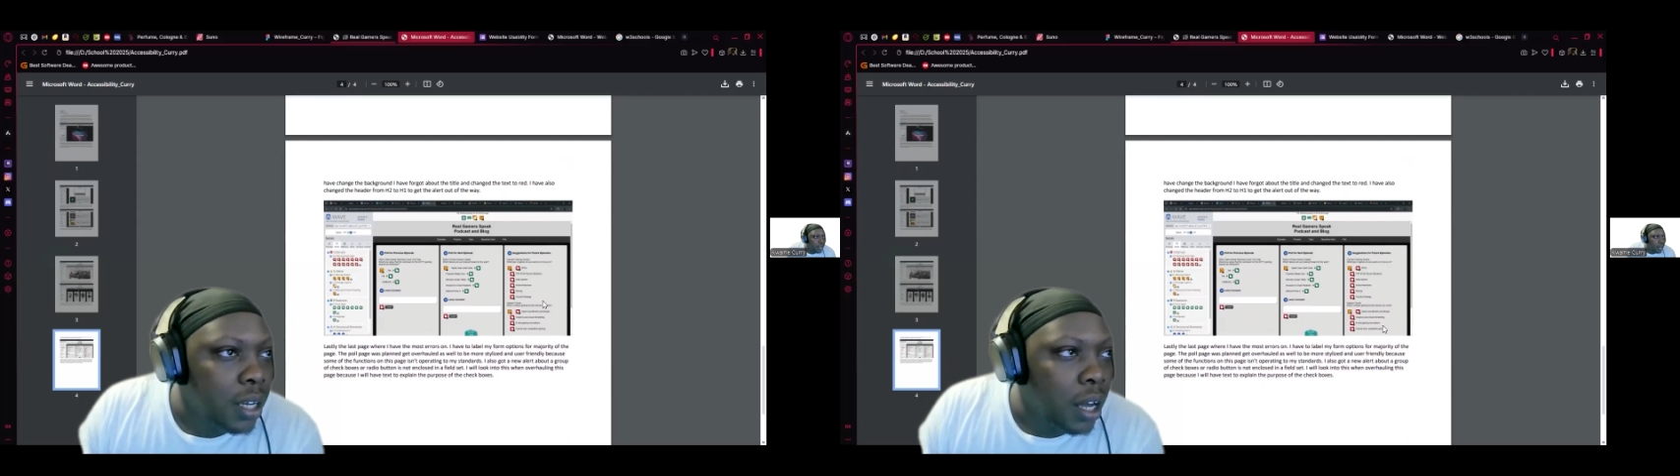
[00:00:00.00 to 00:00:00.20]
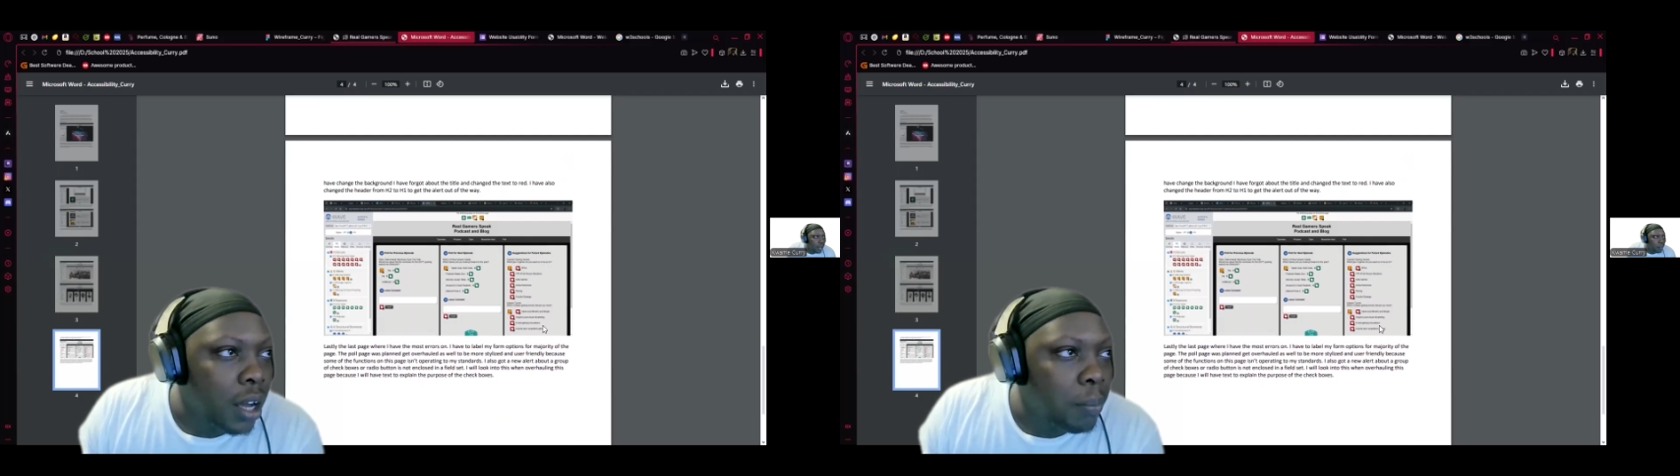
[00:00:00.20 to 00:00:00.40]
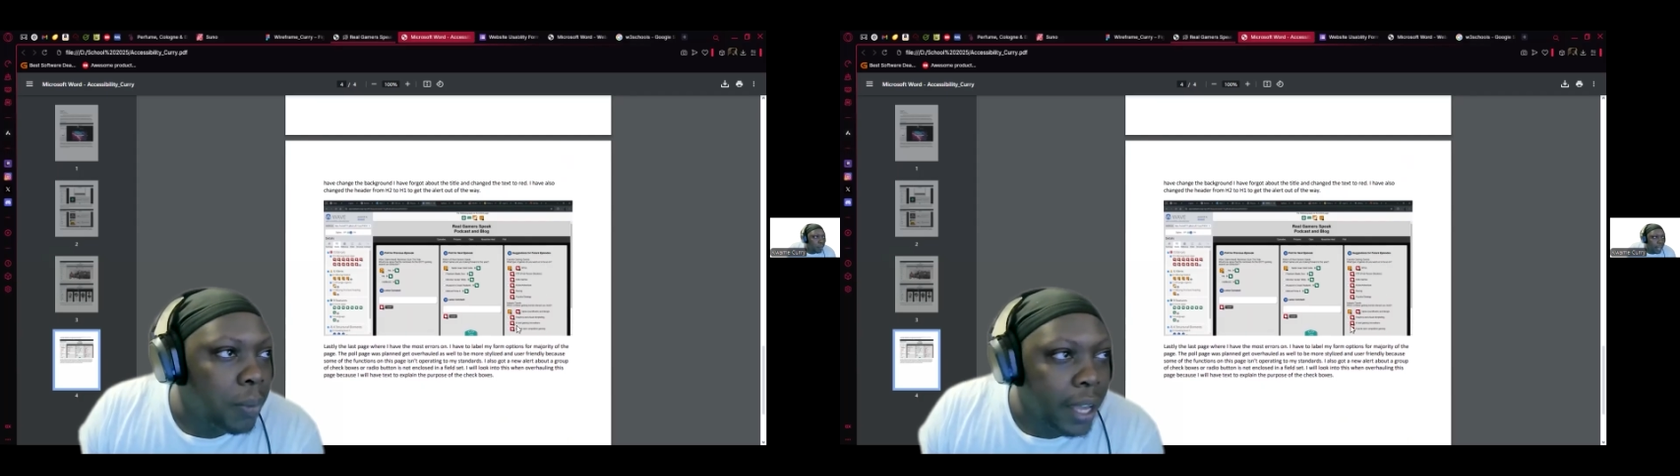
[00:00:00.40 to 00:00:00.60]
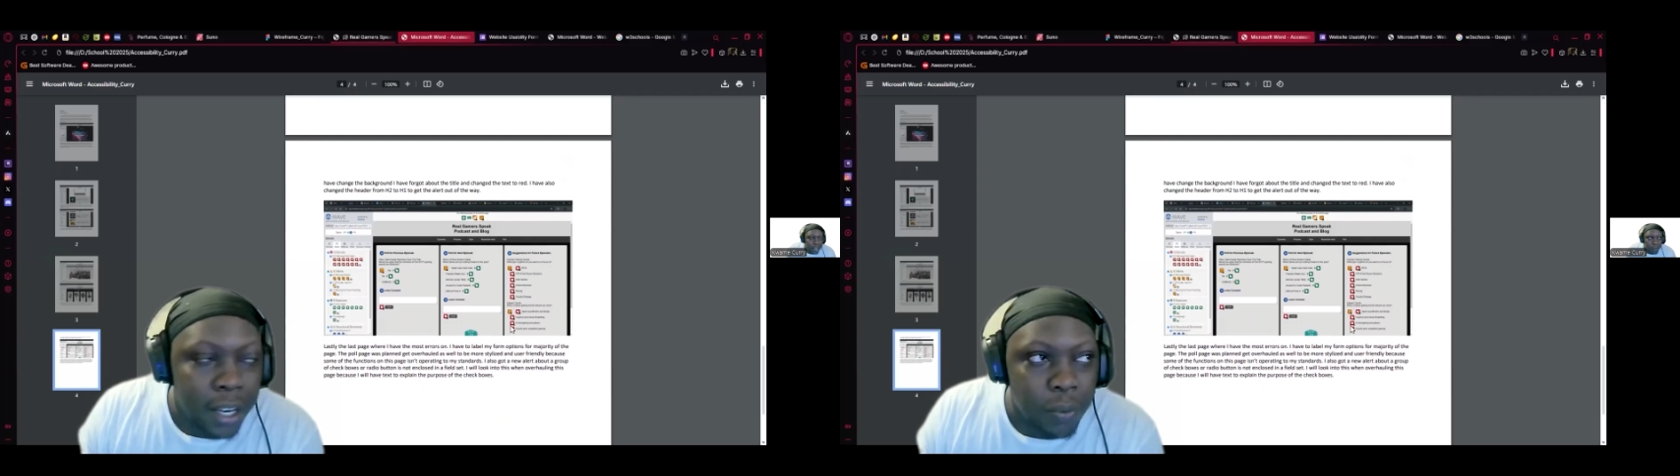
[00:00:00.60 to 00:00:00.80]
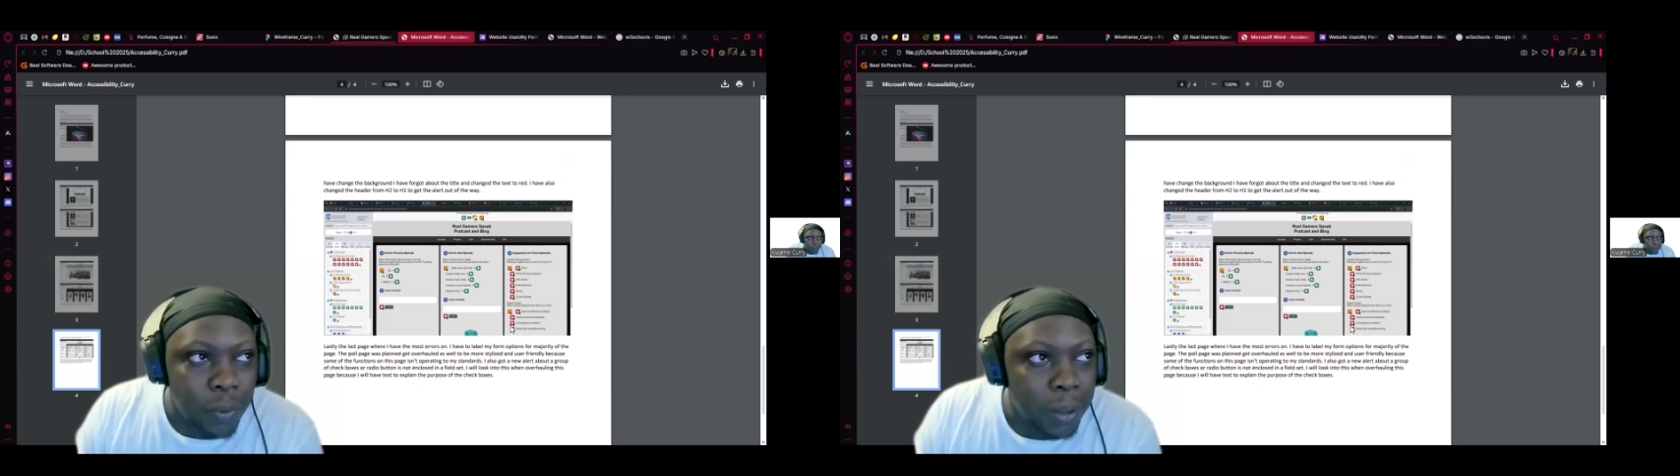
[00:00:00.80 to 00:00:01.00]

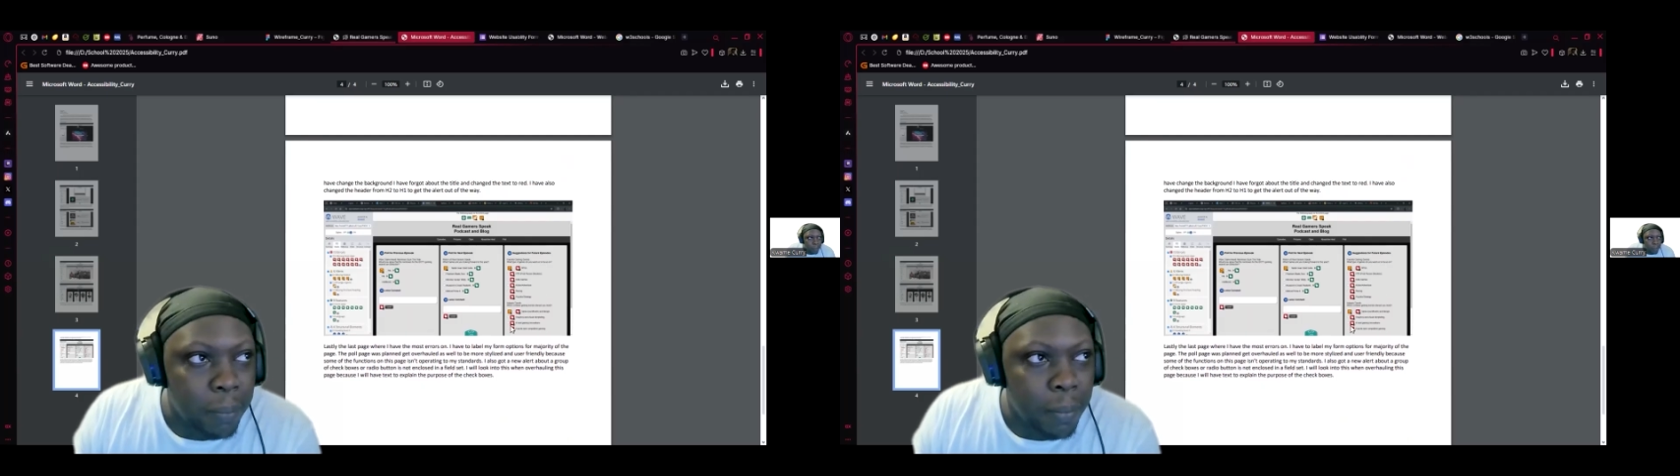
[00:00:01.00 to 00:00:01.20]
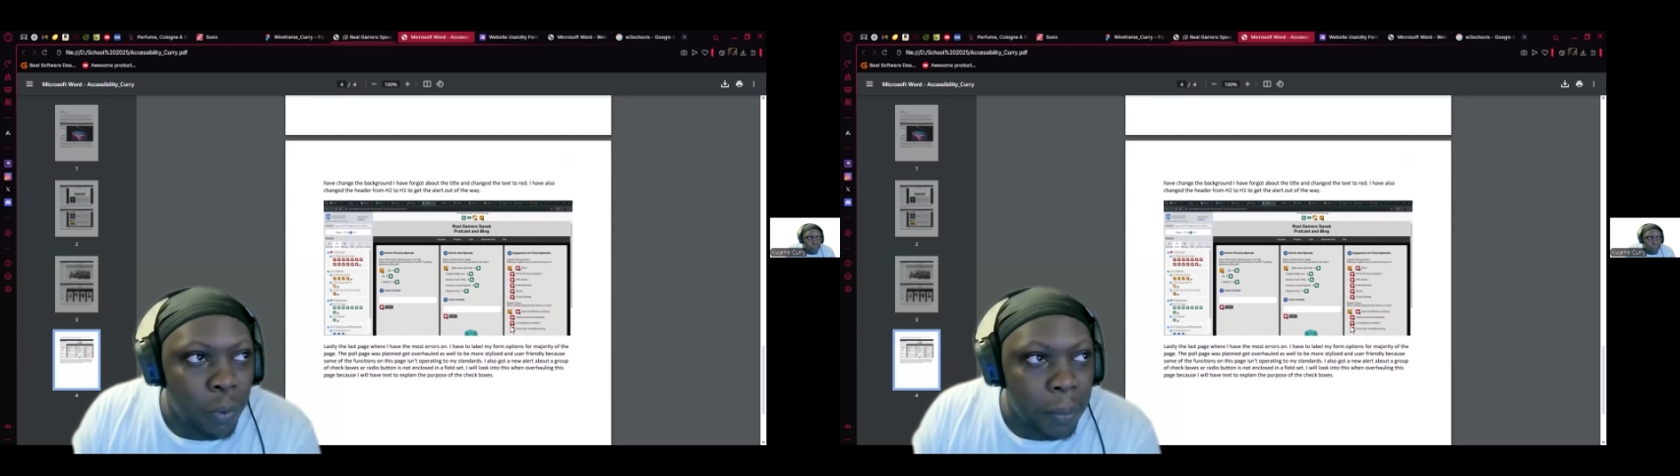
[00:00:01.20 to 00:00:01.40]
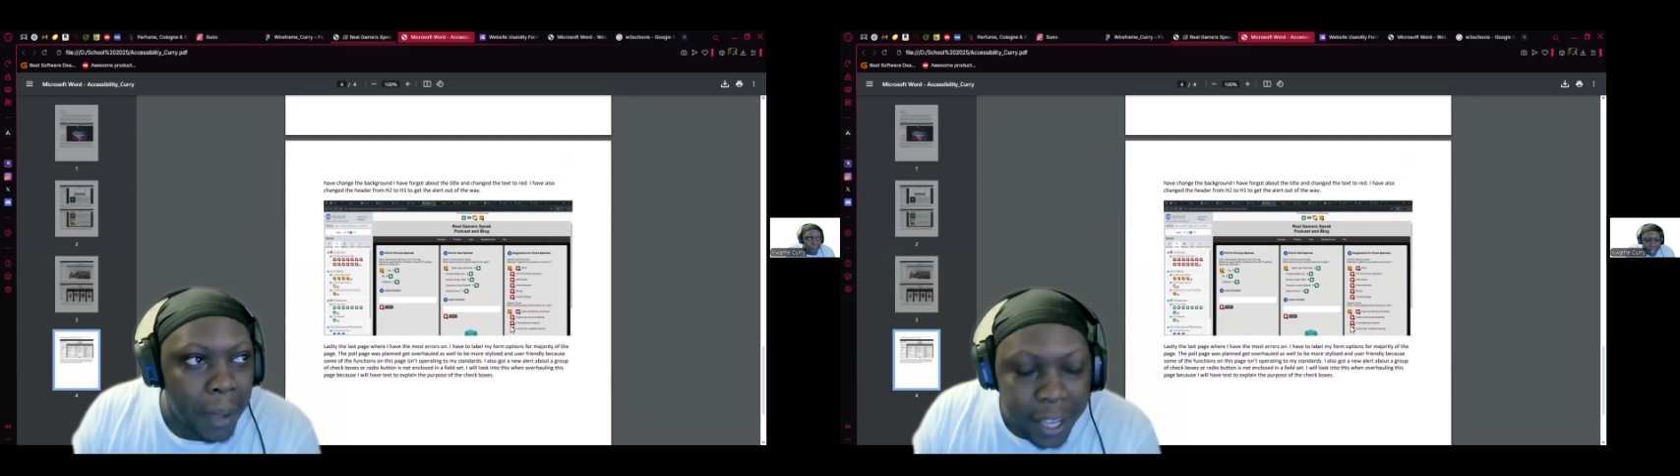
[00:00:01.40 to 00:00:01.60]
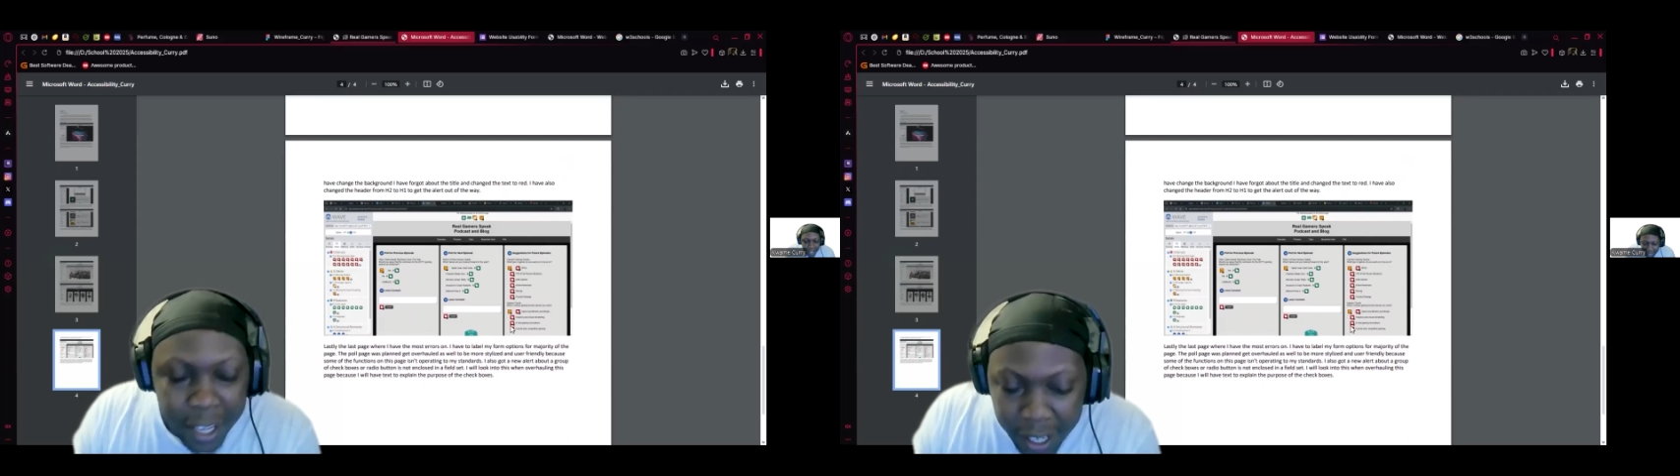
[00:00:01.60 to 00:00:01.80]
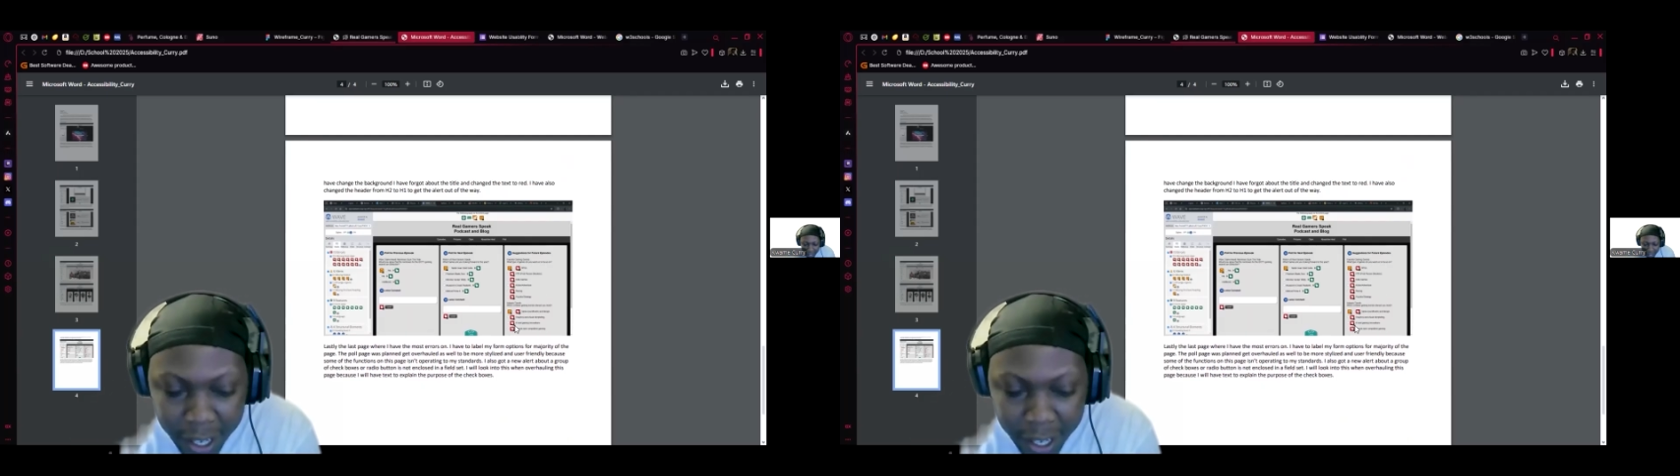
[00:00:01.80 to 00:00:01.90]
And I went back in